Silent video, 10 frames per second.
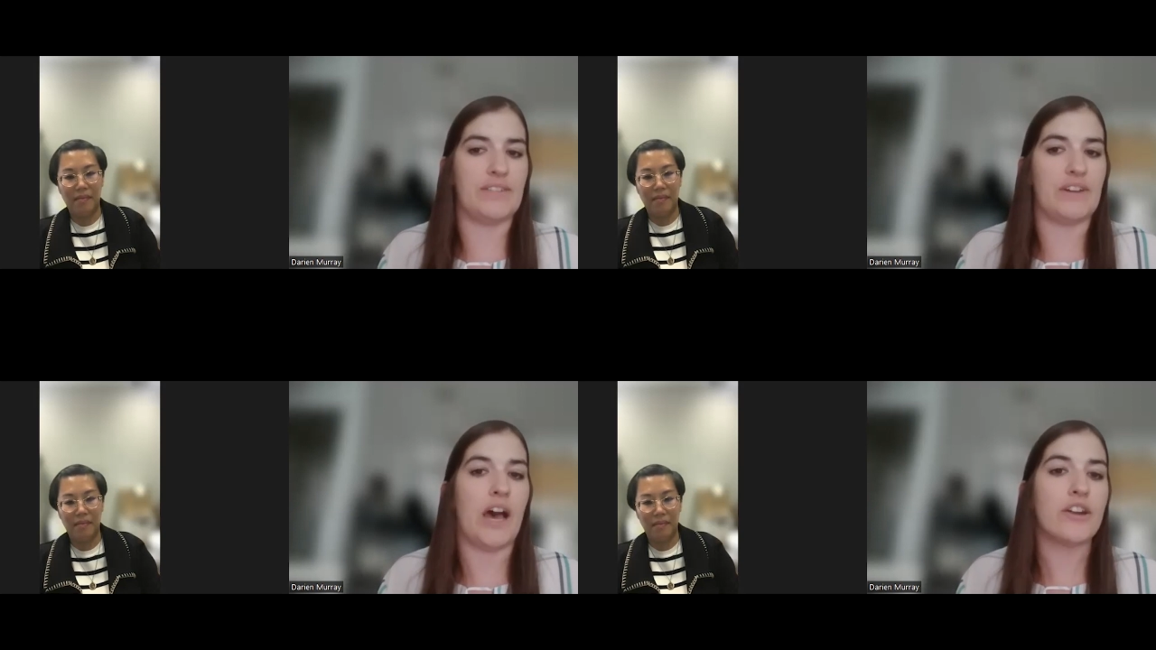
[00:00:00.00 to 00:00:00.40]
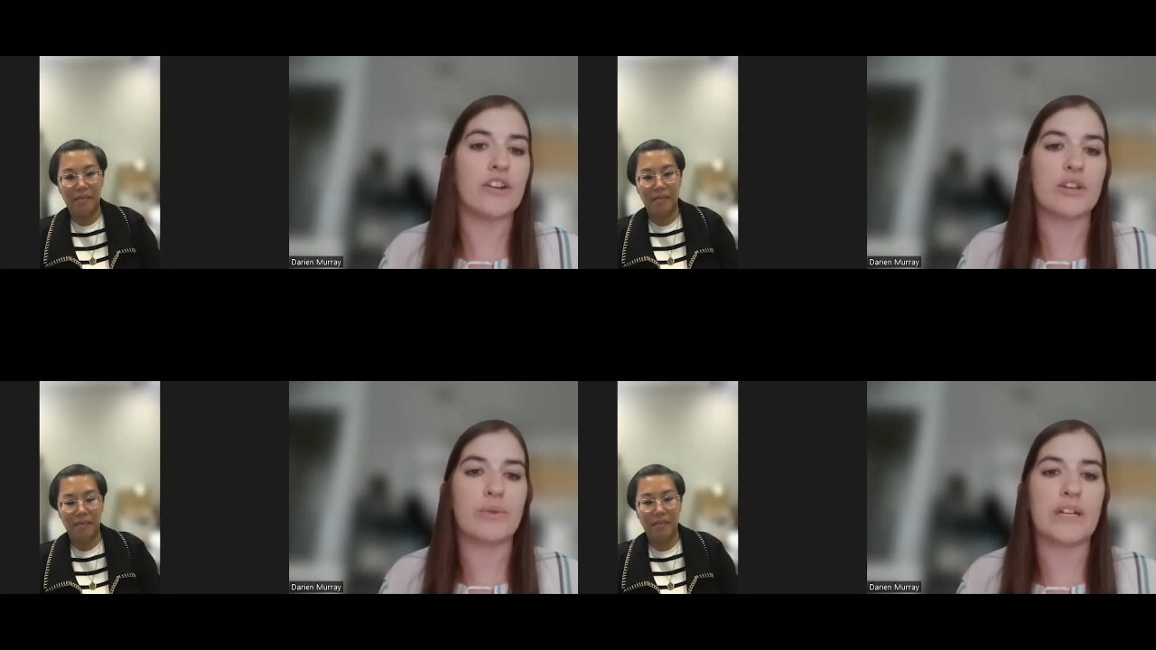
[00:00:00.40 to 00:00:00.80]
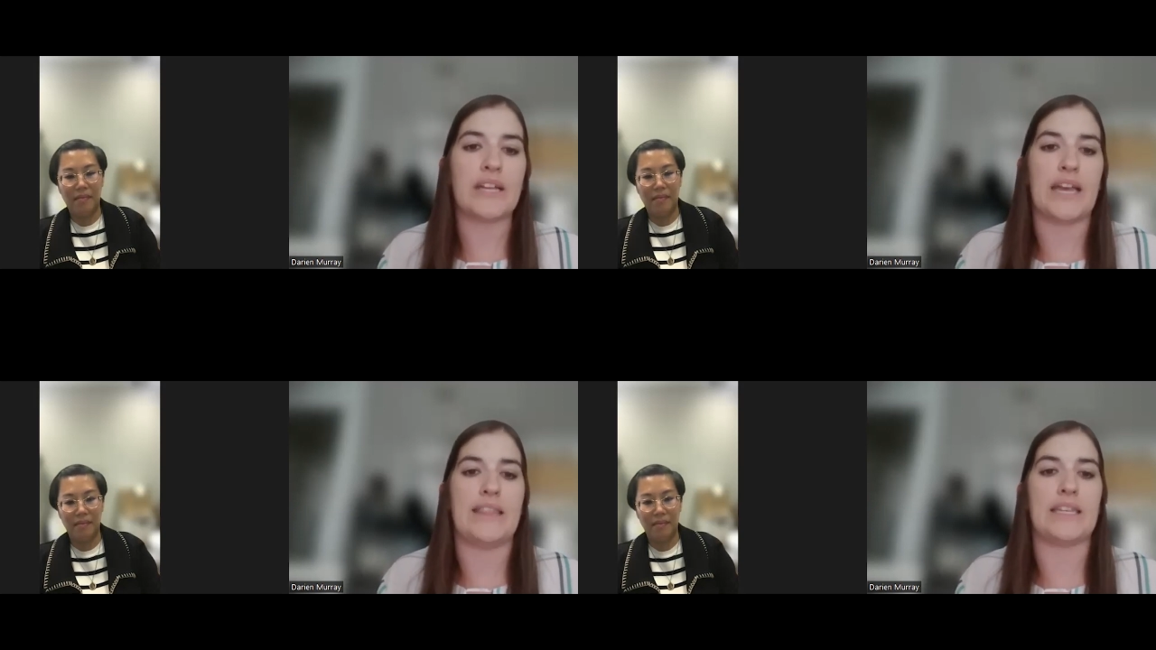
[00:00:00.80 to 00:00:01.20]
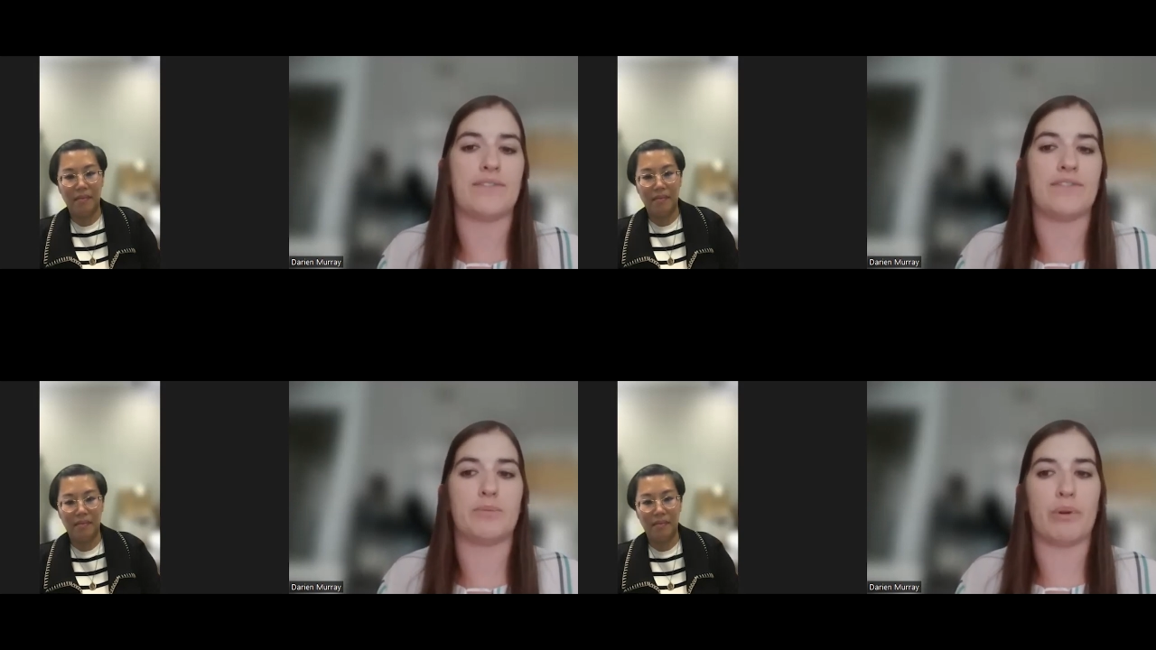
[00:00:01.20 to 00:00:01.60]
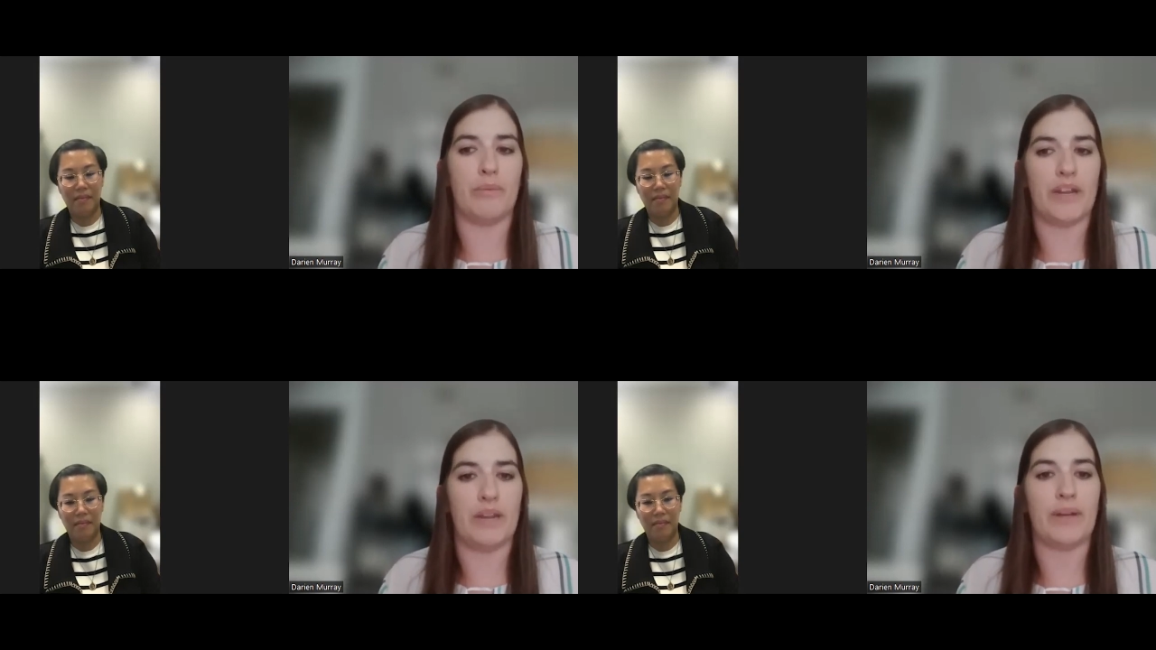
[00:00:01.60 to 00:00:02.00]
Speaker 1: to receive it under the will, and the
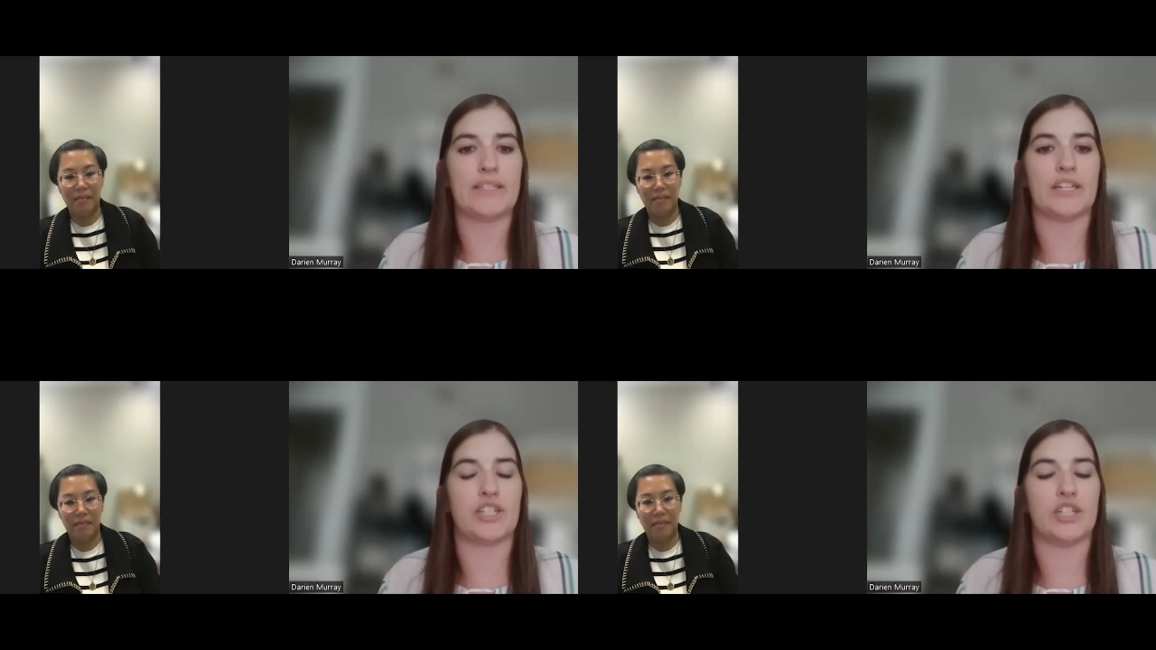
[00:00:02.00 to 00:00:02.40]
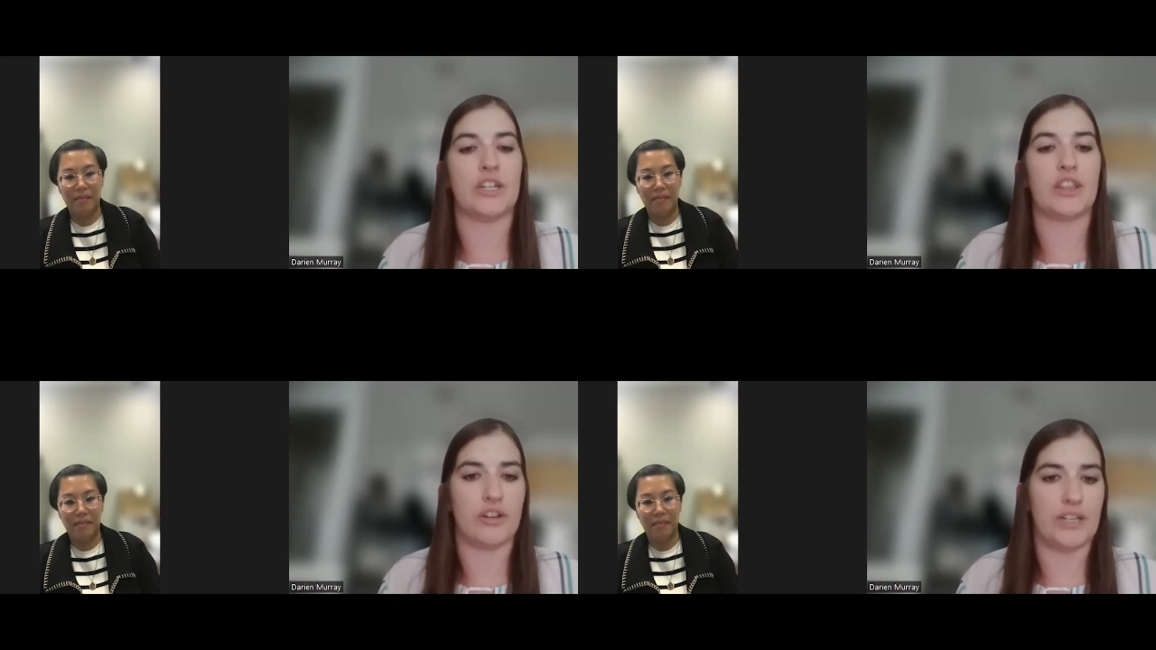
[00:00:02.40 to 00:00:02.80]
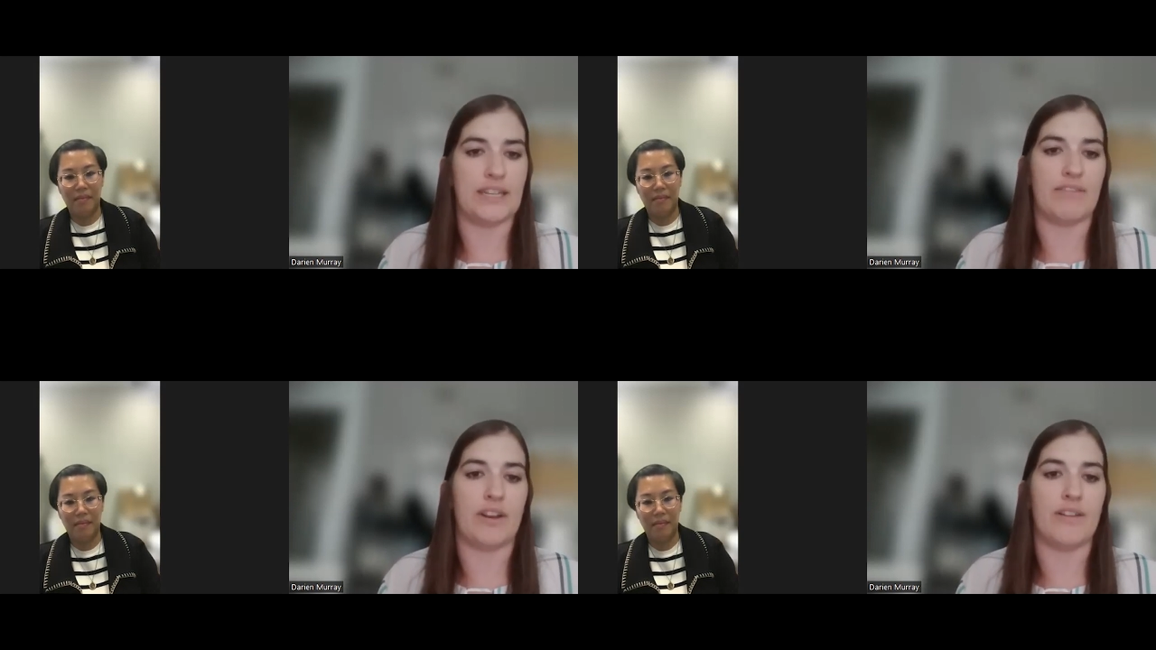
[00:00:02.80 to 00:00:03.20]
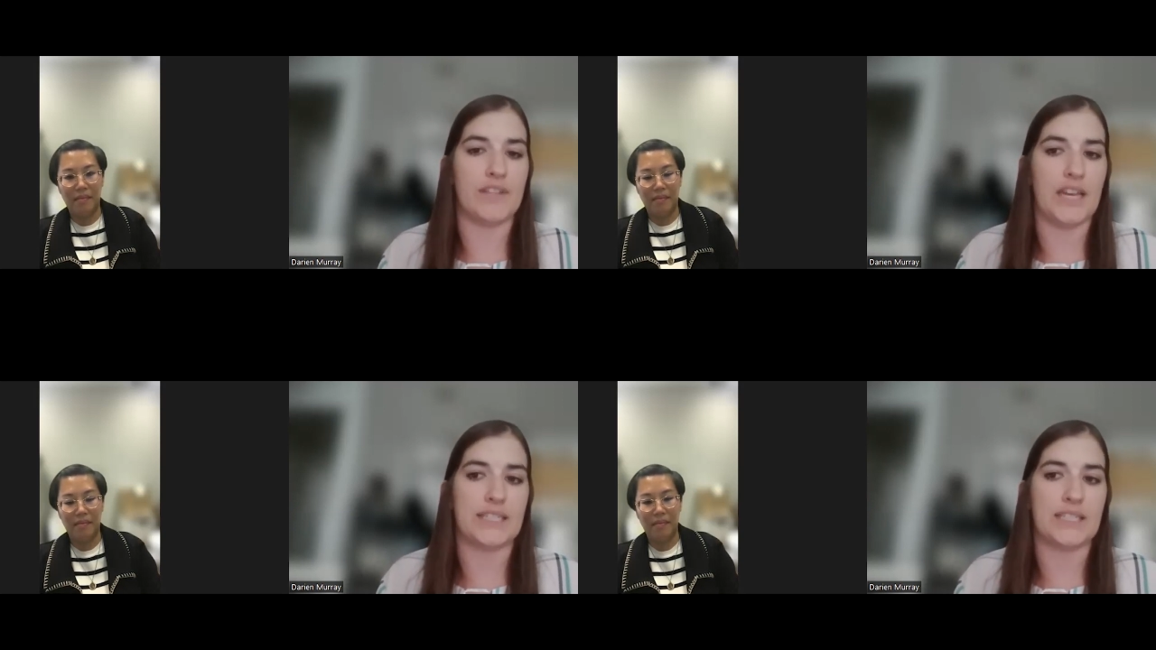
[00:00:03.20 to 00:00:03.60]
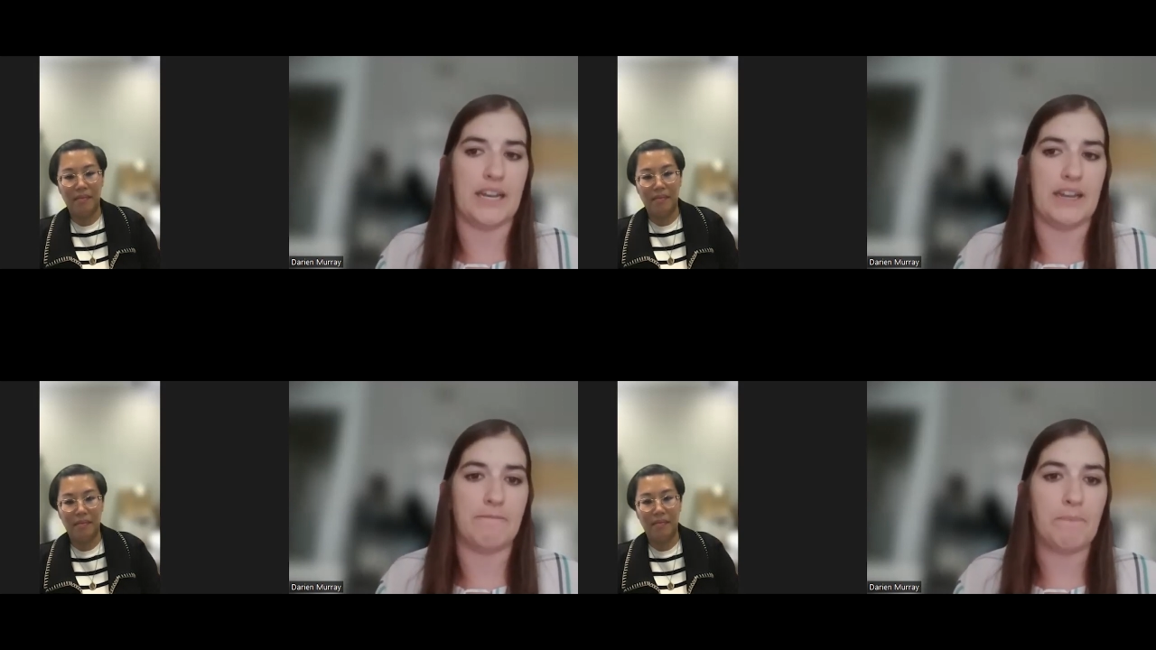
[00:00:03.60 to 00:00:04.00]
gift is permitted by Section 37 of the
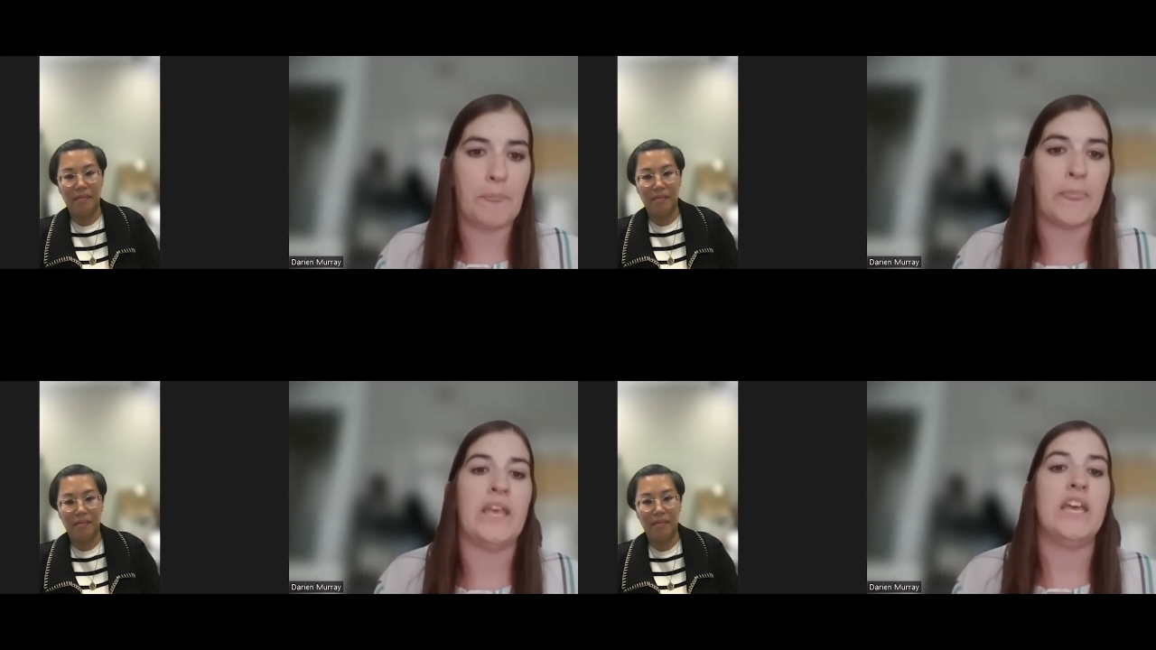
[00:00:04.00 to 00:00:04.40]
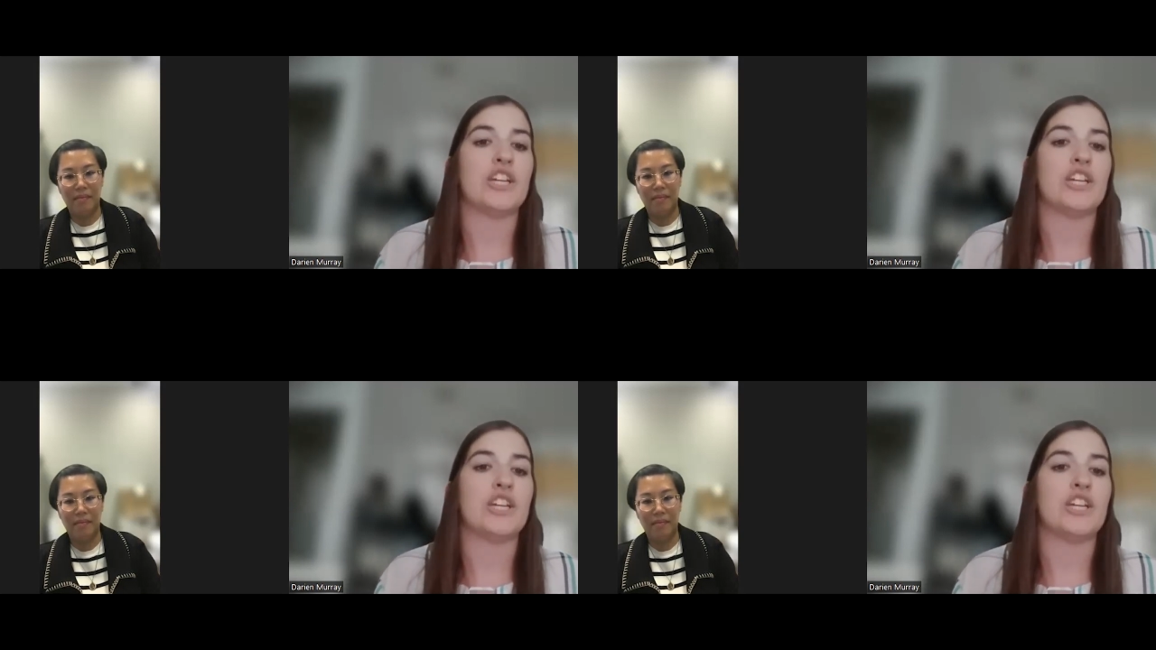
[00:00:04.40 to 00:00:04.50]
SDA.